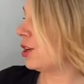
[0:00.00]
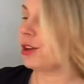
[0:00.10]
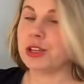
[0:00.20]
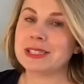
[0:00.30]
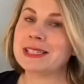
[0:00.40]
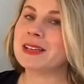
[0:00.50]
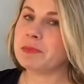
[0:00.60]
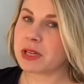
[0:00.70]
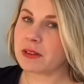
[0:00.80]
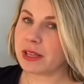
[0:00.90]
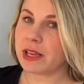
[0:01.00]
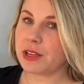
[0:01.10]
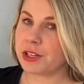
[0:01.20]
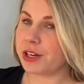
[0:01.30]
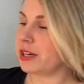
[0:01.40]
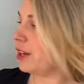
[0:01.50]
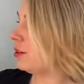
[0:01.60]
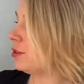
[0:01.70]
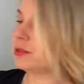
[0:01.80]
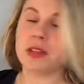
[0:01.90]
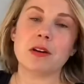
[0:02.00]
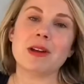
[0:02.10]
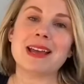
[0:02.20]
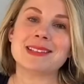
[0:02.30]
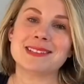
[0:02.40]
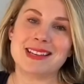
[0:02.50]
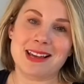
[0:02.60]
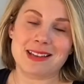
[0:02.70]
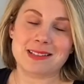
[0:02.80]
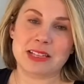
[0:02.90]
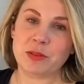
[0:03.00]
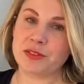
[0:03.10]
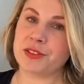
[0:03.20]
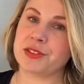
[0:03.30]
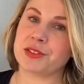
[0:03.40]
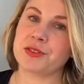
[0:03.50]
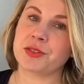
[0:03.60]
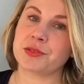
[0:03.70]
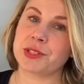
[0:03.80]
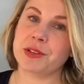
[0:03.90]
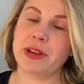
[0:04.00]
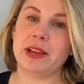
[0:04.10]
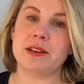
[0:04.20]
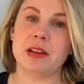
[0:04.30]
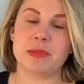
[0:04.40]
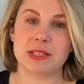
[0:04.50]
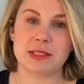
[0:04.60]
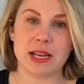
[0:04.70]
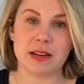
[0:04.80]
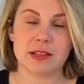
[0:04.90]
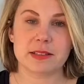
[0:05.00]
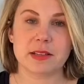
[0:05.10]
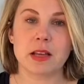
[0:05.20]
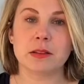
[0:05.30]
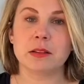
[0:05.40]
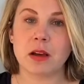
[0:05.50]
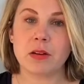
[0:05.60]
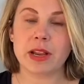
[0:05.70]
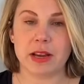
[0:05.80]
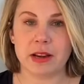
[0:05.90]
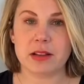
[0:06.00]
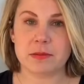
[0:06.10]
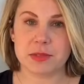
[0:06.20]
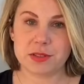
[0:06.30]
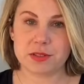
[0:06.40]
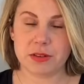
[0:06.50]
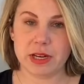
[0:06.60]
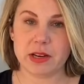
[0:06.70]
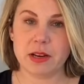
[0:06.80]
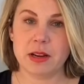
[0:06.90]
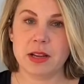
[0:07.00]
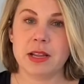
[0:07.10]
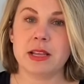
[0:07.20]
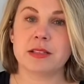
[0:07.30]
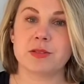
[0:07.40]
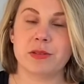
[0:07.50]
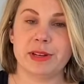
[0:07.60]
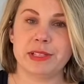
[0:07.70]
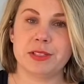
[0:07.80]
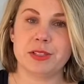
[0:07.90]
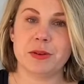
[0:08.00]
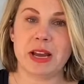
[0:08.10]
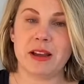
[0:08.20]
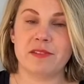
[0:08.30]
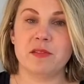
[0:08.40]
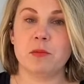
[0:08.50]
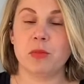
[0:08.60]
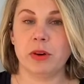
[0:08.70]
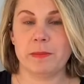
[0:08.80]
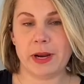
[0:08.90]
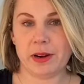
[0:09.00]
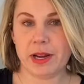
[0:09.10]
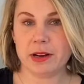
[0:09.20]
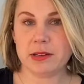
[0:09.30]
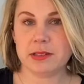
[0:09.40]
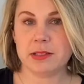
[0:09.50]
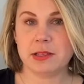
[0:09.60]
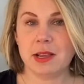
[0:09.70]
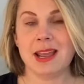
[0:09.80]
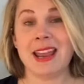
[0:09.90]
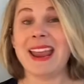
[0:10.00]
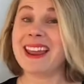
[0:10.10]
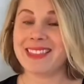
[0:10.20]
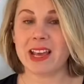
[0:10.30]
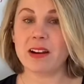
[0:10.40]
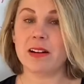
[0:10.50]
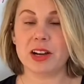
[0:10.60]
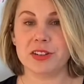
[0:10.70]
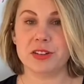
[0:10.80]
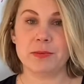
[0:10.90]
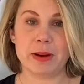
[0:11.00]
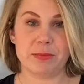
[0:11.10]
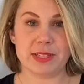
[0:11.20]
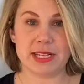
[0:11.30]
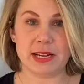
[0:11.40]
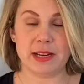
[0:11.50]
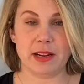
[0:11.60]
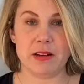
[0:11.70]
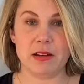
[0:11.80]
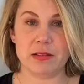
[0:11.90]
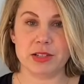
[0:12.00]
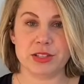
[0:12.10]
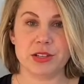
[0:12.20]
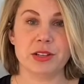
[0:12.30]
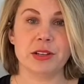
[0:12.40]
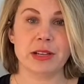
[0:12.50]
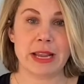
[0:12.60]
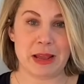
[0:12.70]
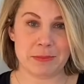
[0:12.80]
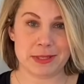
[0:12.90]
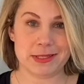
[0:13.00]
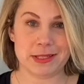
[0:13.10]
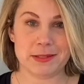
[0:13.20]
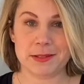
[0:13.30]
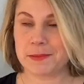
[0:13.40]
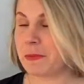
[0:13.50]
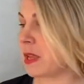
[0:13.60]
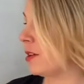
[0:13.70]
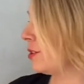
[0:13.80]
Typically, you're going to include low SES. That refers to socioeconomic status. A low-income student is going to have more barriers, and they are underrepresented in college campuses. So